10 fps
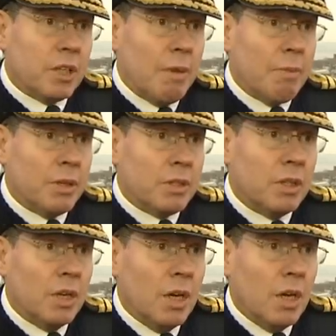commitment
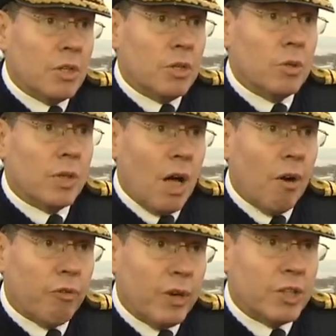to the
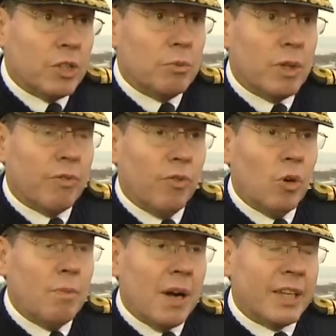Gulf region with
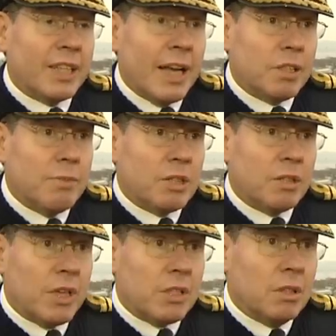four mine countermeasures
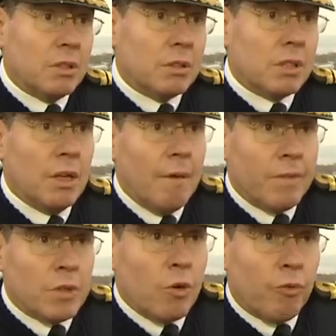vessels,
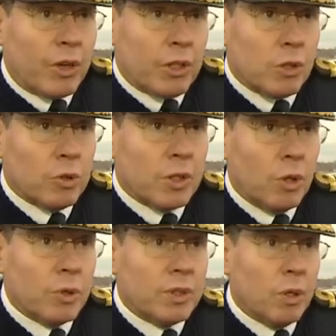two frigates or,
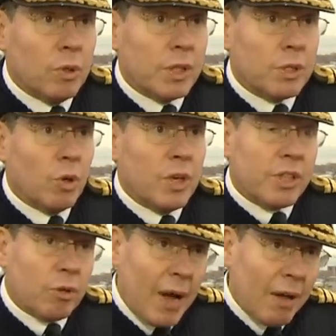or, or destroyers
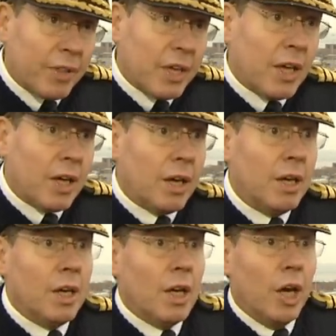throughout the year,
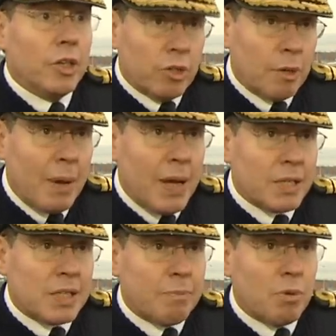a nuclear powered
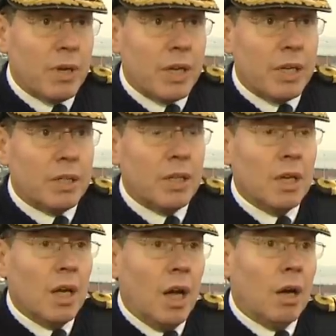submarine,
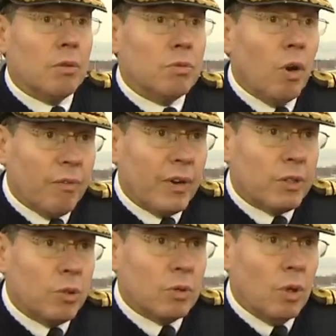a Royal
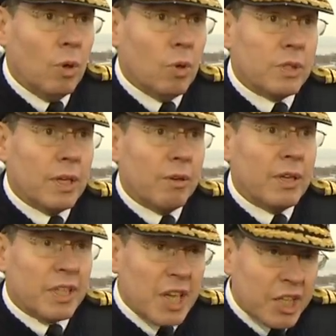Fleet auxiliary.
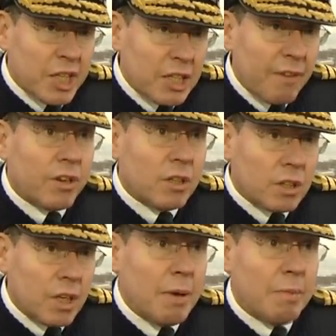It's a
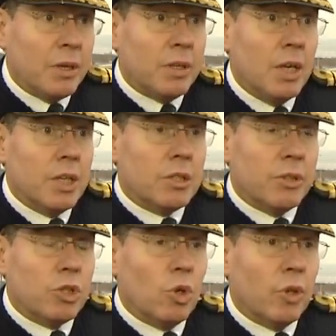significant commitment to
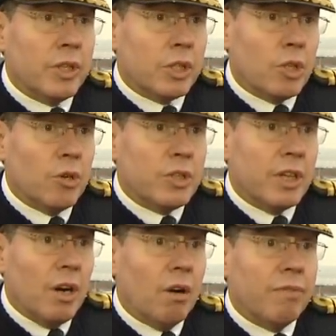ensure the
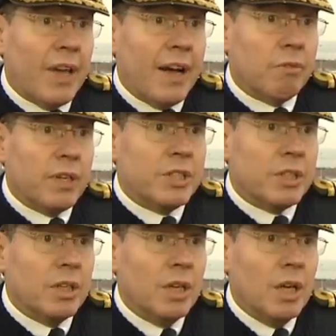security of that
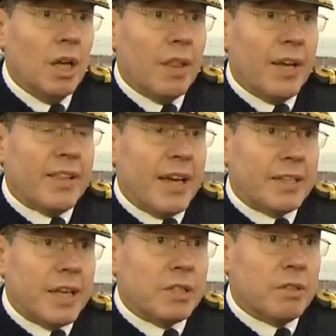region. That, that
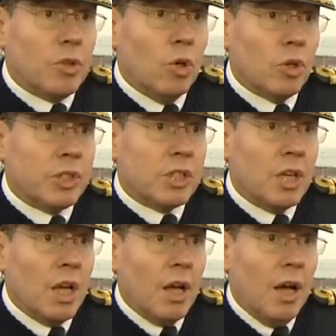doesn't, of course,
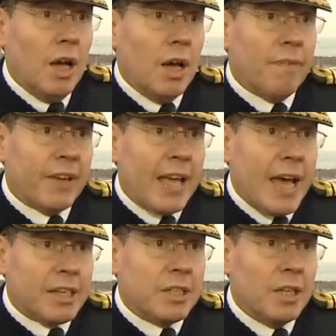uh,
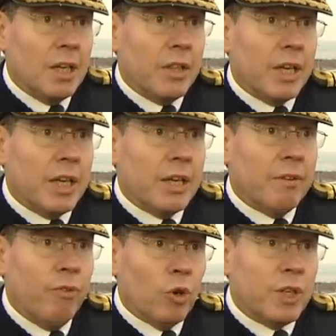forget the
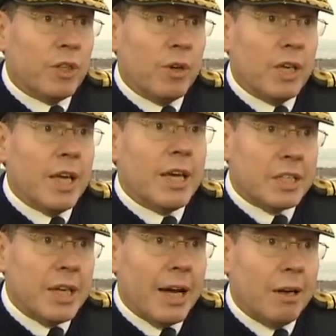43
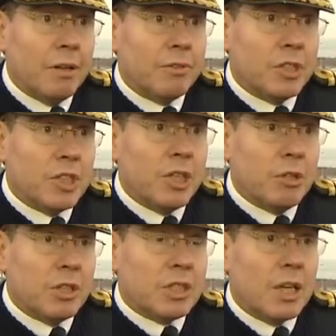years now of
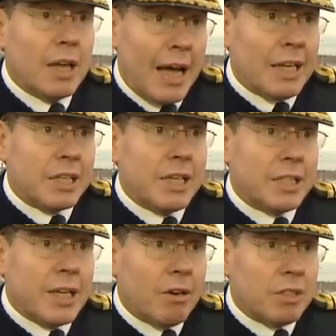continuous at sea
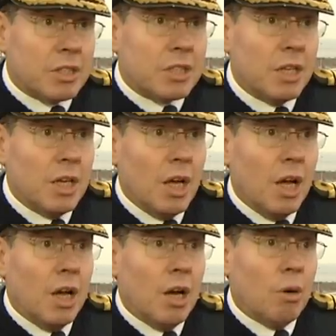deterrence,
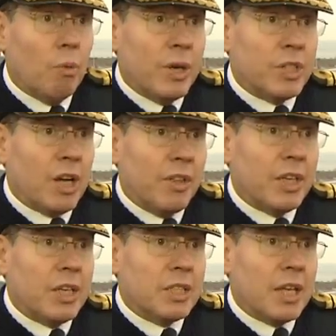uh, which I
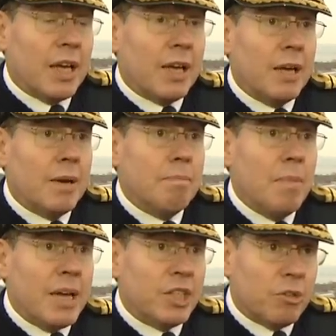think is a
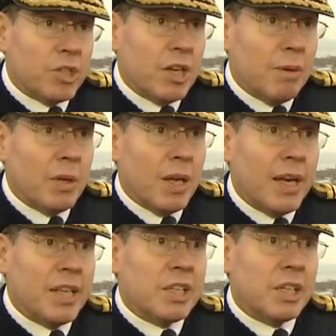major achievement
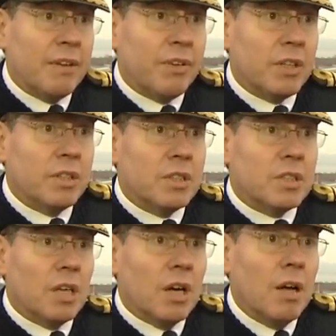and a significant
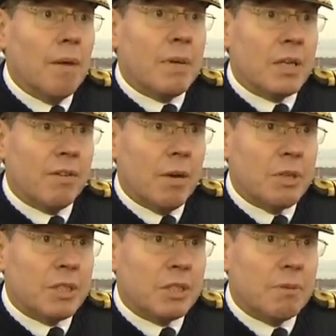uh, piece of our
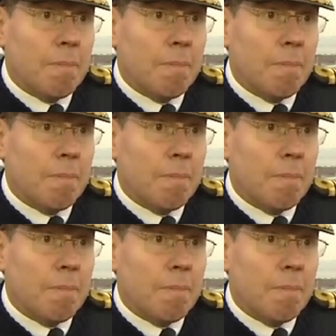business.